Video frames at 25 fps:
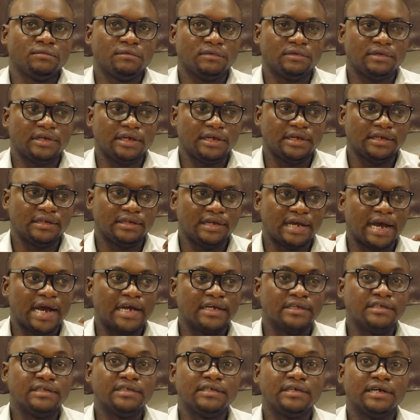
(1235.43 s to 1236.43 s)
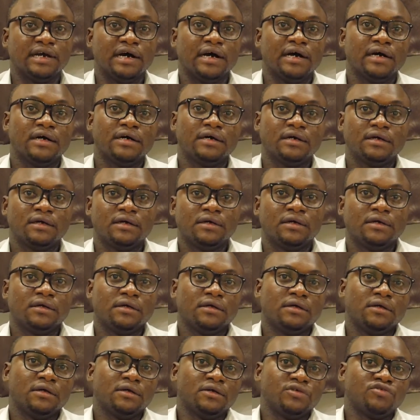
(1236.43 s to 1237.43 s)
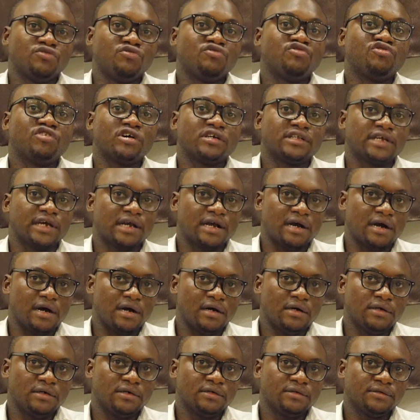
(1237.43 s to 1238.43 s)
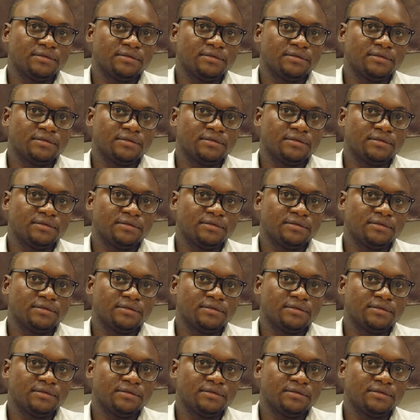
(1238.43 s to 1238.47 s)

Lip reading: the idea to track the car.